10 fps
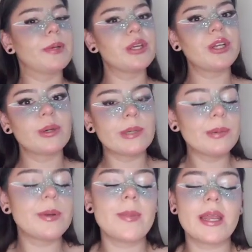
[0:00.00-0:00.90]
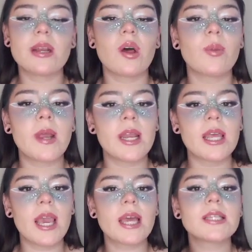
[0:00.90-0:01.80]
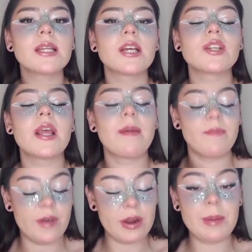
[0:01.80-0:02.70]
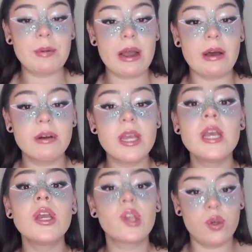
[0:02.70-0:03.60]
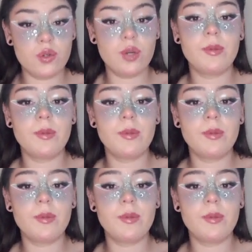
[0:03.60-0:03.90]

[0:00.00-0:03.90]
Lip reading: But you know what? We made it all the way to the end, and I am very proud. You should be